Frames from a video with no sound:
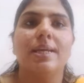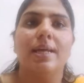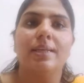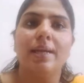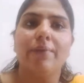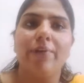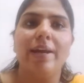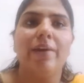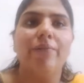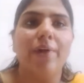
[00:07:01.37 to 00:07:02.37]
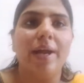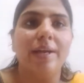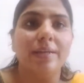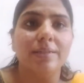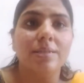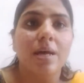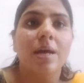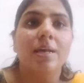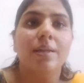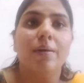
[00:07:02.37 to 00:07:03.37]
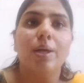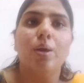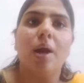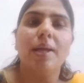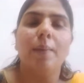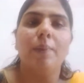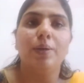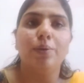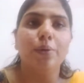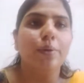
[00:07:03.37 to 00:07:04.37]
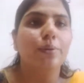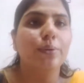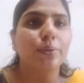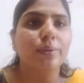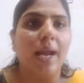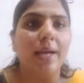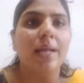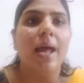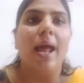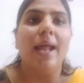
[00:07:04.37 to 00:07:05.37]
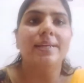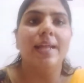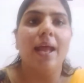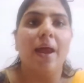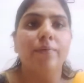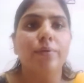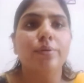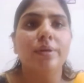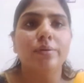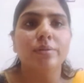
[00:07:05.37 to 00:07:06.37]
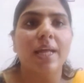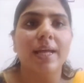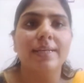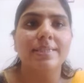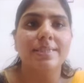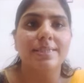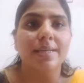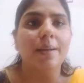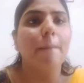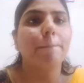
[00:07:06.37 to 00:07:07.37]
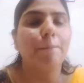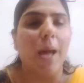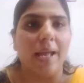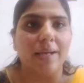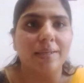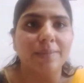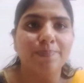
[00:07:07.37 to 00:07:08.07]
other freedom fighters, they were not able to do that, and they have to took their decision back.